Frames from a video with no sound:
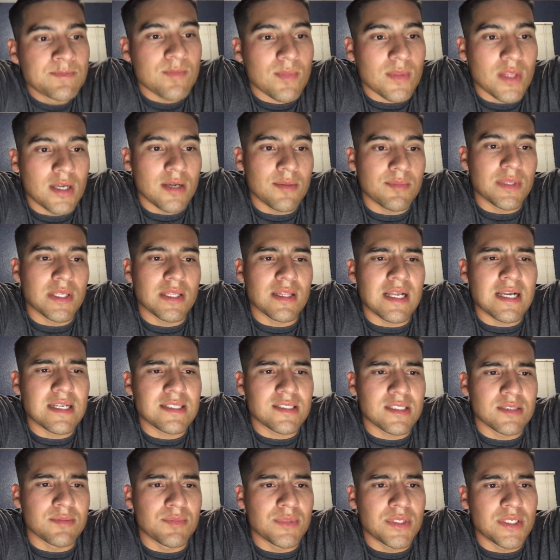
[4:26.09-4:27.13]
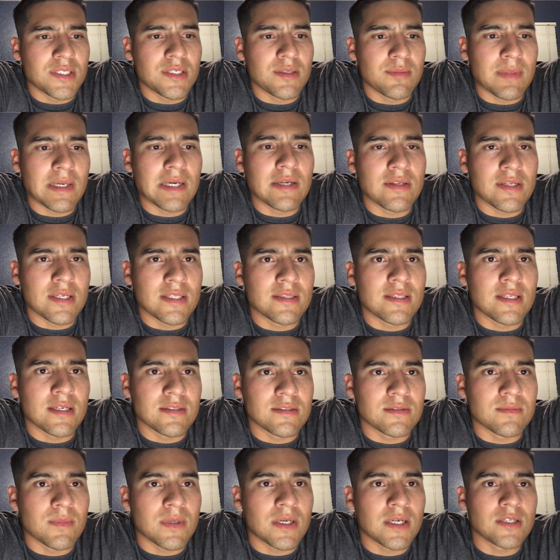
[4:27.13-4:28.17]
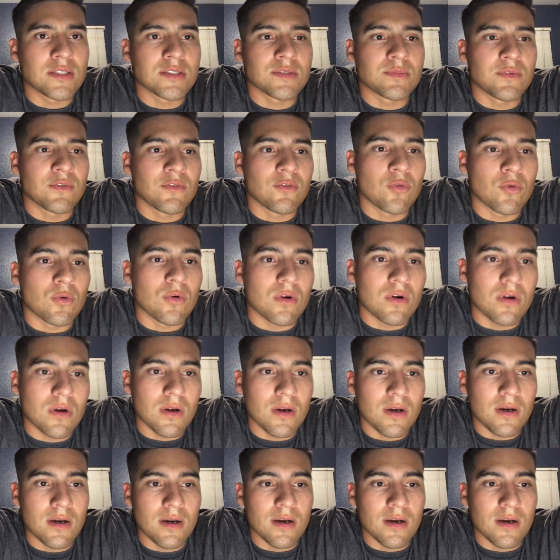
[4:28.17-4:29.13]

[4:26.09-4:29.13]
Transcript: They lasted me about 9,000 miles before